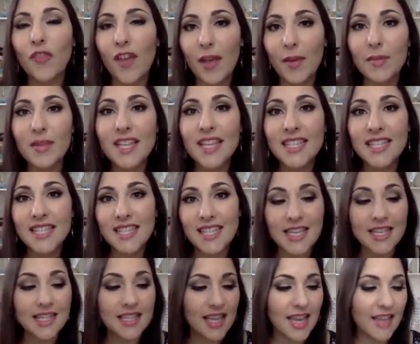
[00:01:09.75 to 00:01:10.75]
family
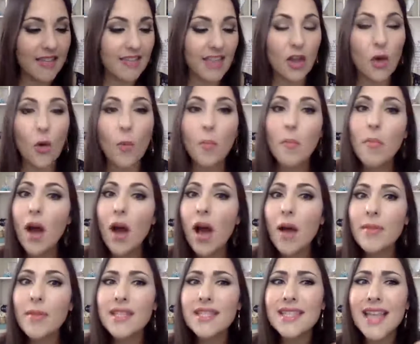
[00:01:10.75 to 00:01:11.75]
sees it and they go, "Mom,
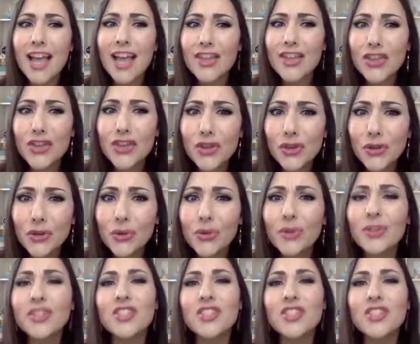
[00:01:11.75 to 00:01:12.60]
is that you?"